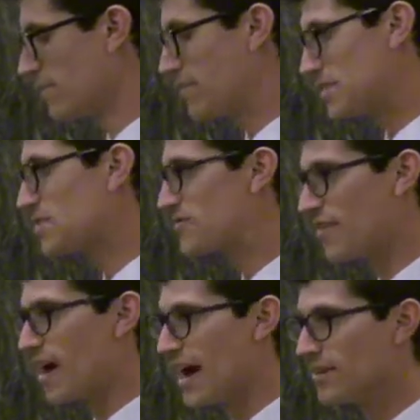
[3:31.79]
This is
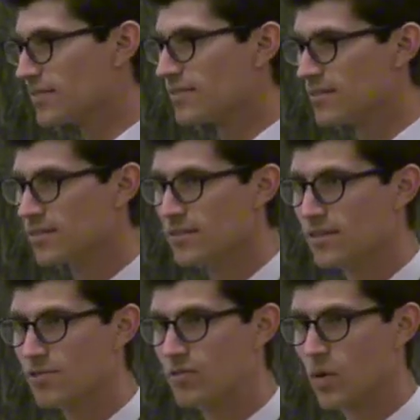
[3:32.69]
fine.
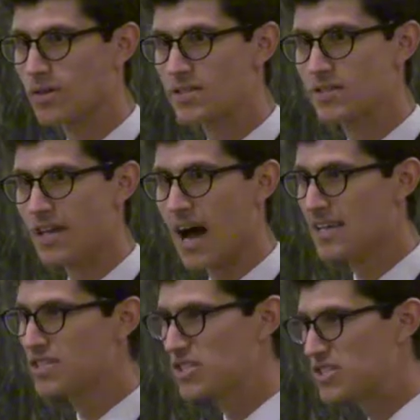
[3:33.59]
Of course, the
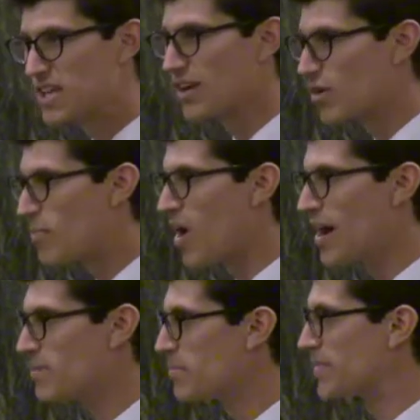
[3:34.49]
eyes of the state are
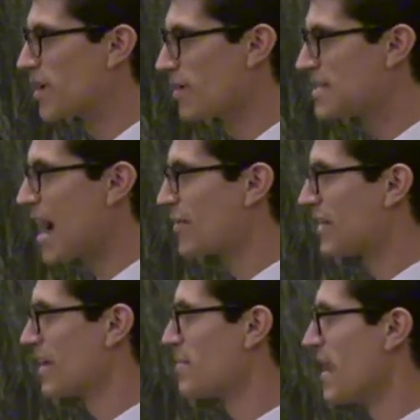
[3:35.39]
upon him, but they're touting
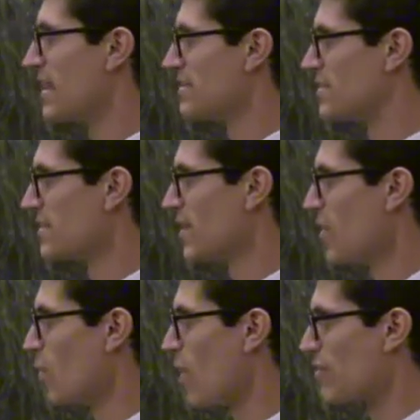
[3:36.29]
him as
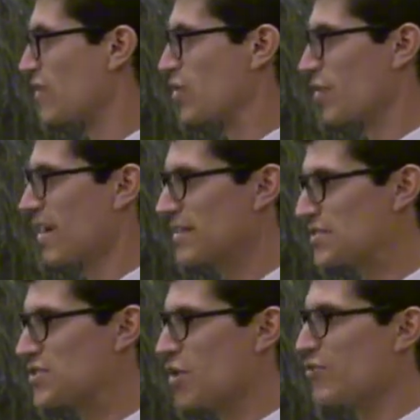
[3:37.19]
one of the
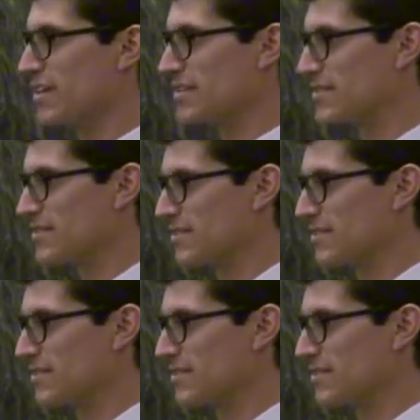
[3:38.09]
greatest Soviets.